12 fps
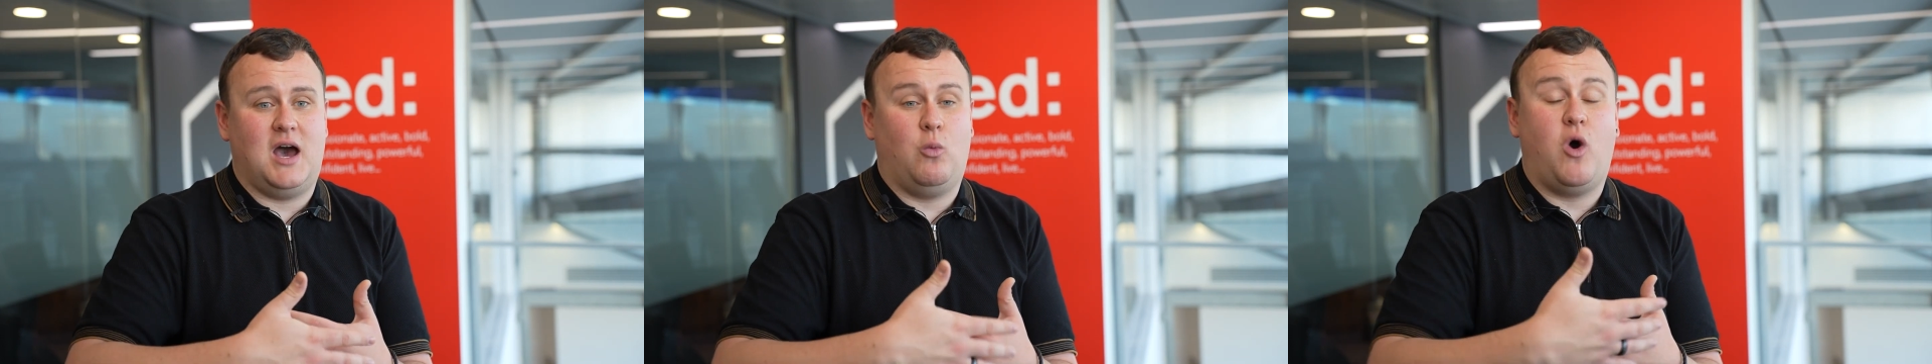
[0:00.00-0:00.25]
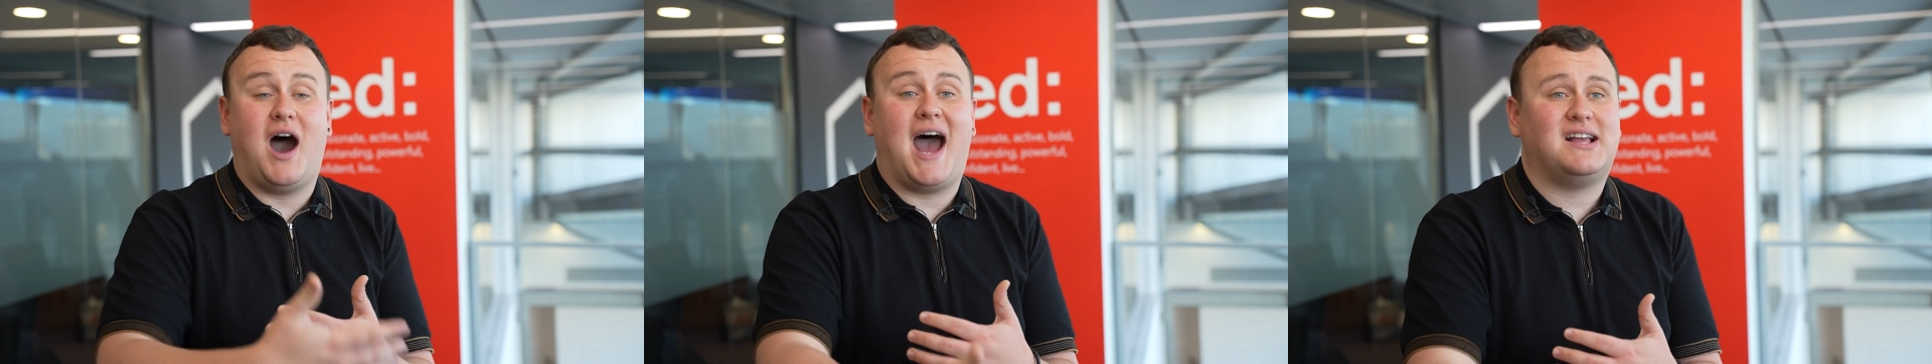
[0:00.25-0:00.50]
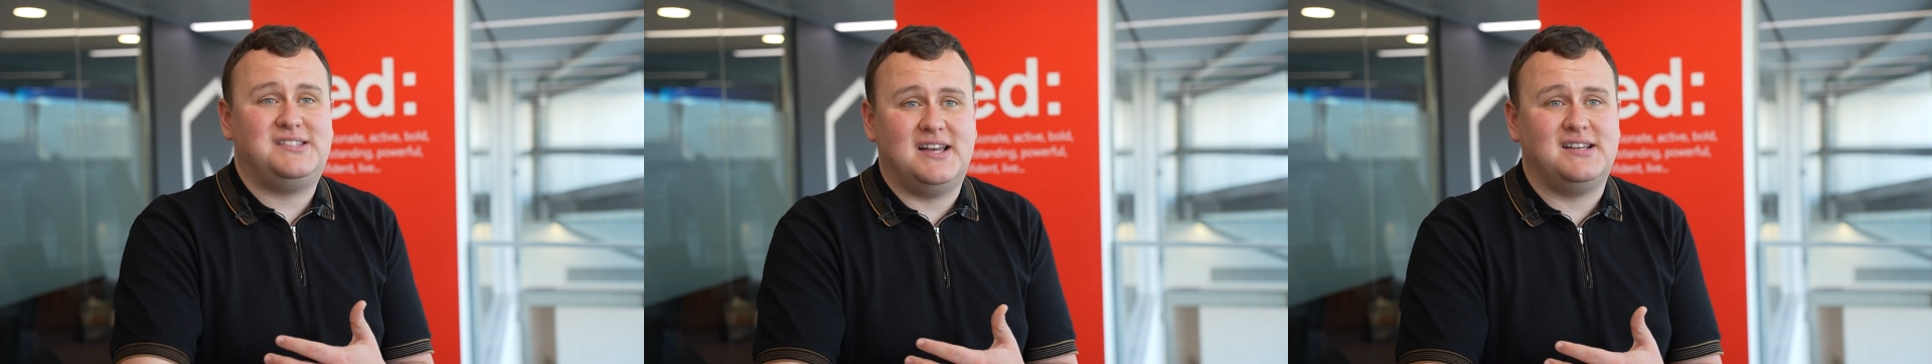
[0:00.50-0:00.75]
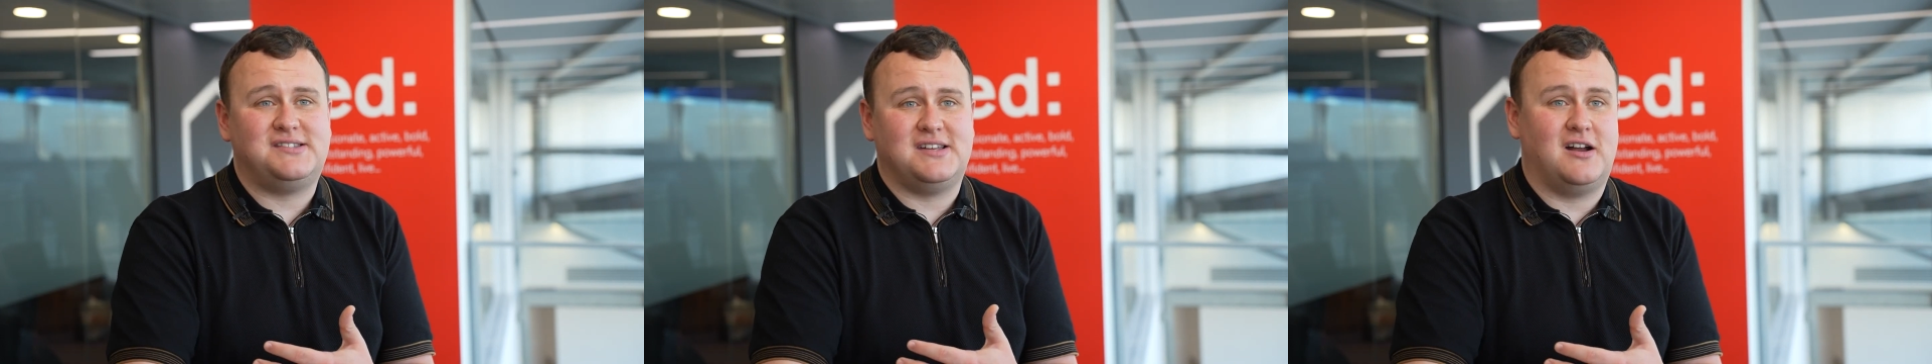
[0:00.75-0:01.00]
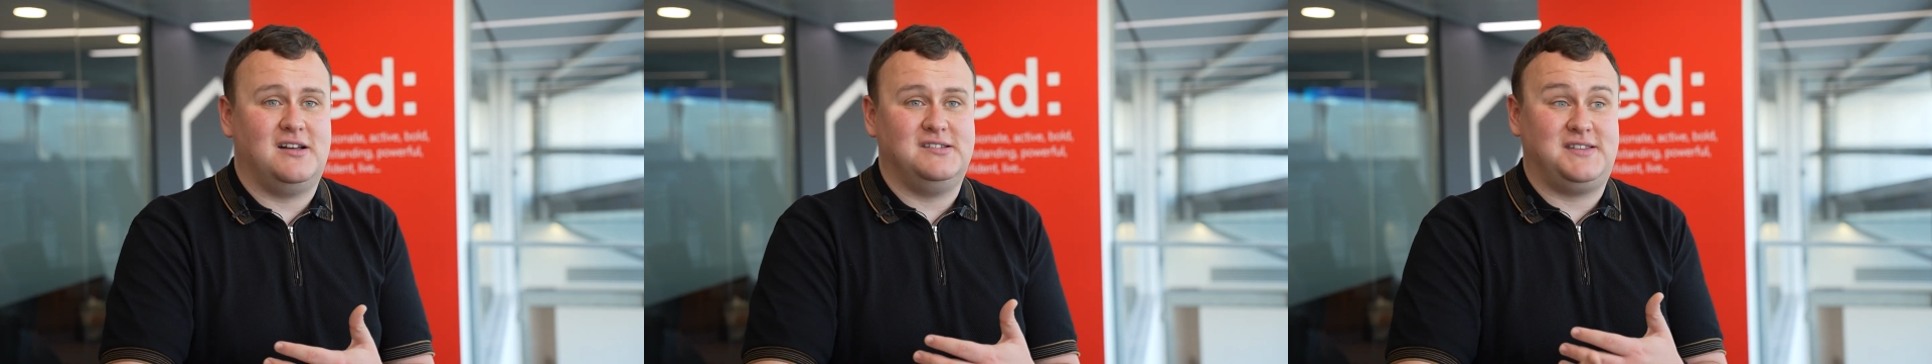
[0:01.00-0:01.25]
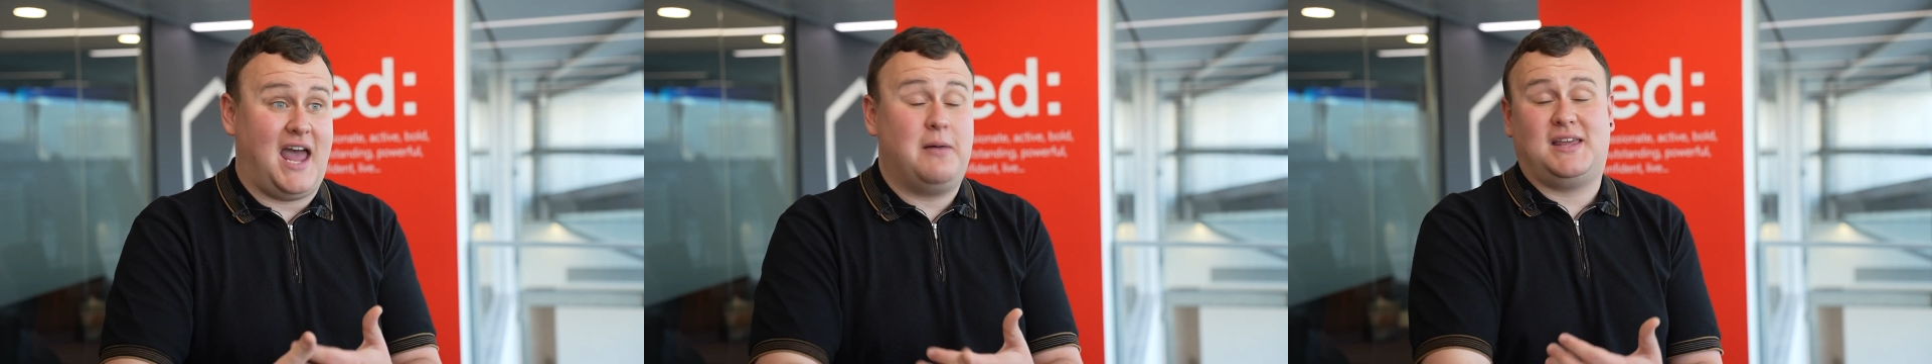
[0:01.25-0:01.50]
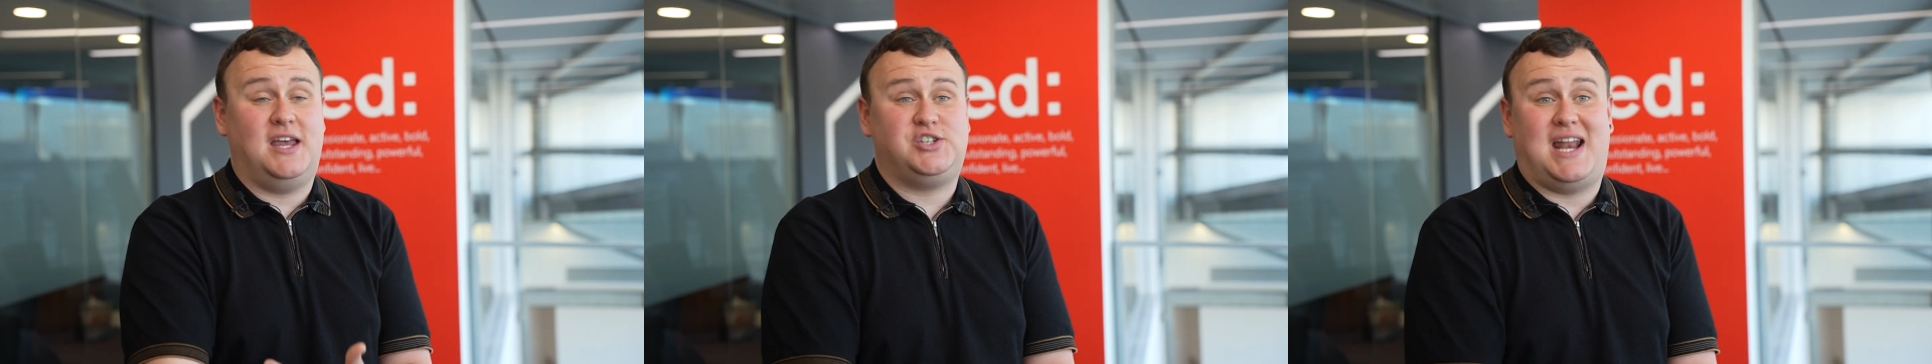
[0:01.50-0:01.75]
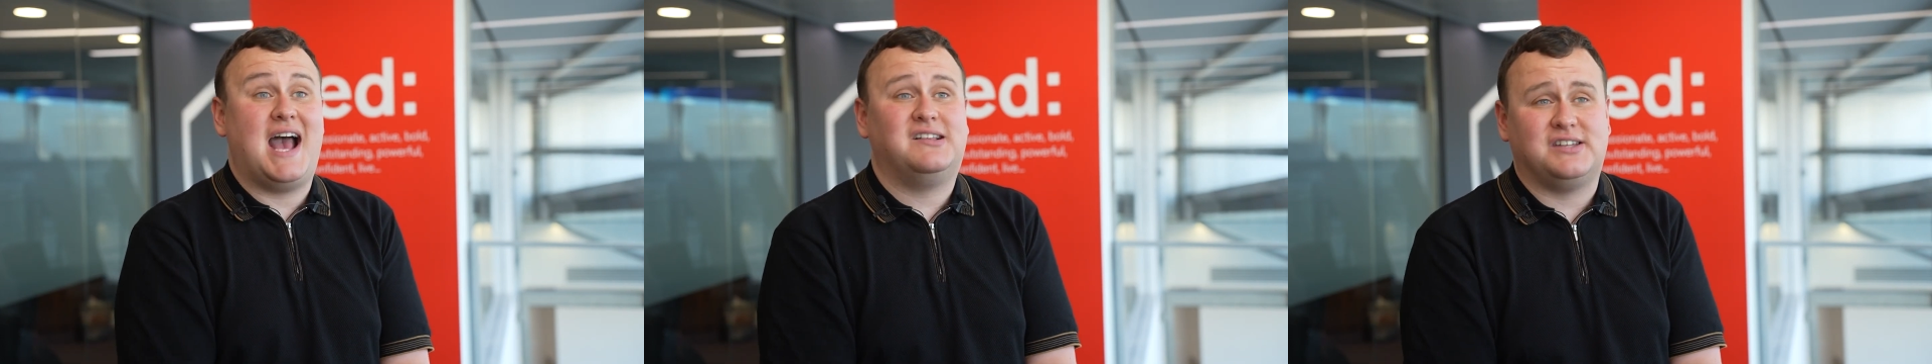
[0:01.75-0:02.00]
what access is the
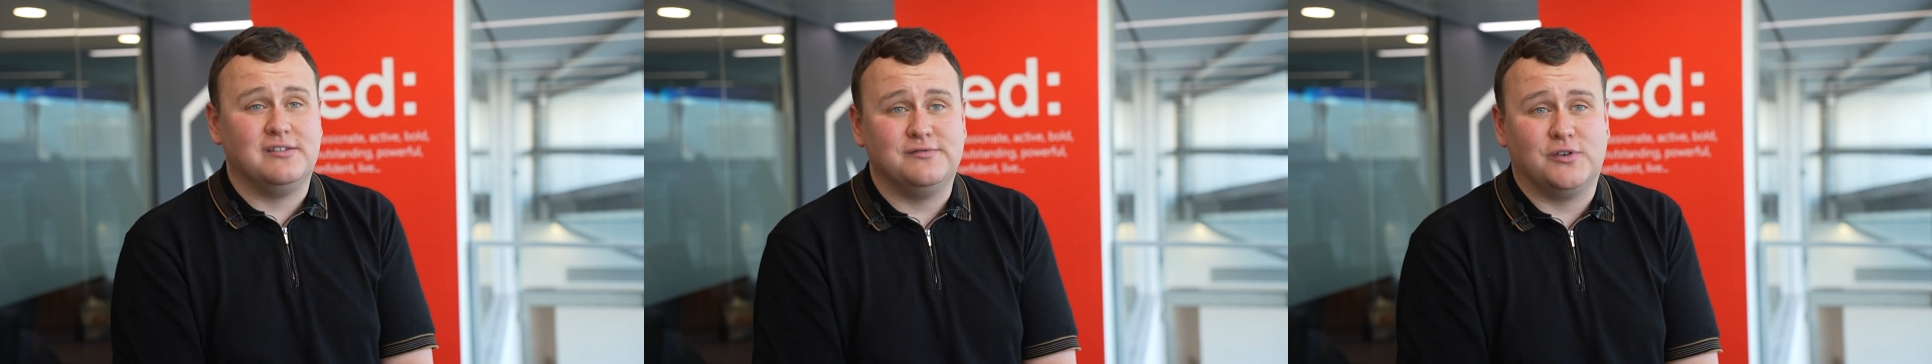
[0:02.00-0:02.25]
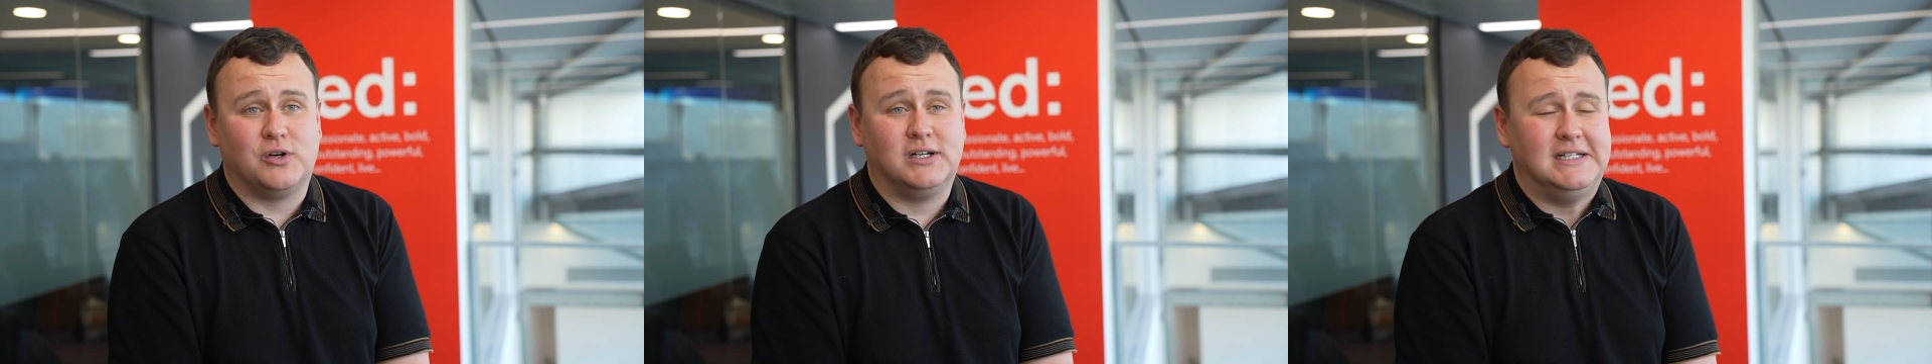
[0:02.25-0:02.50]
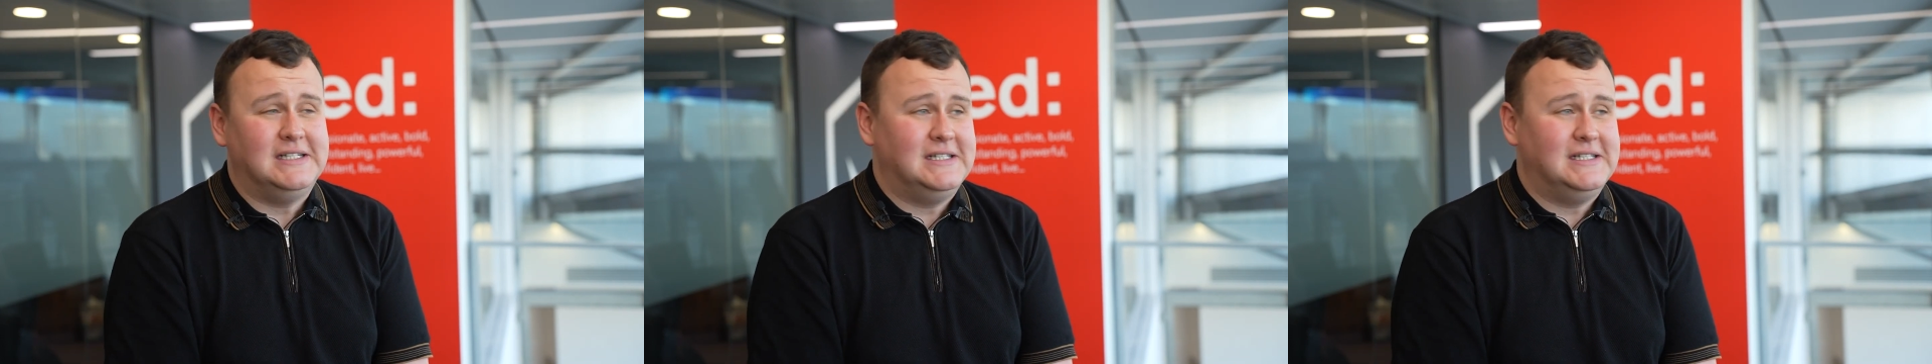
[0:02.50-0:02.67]
application asking for.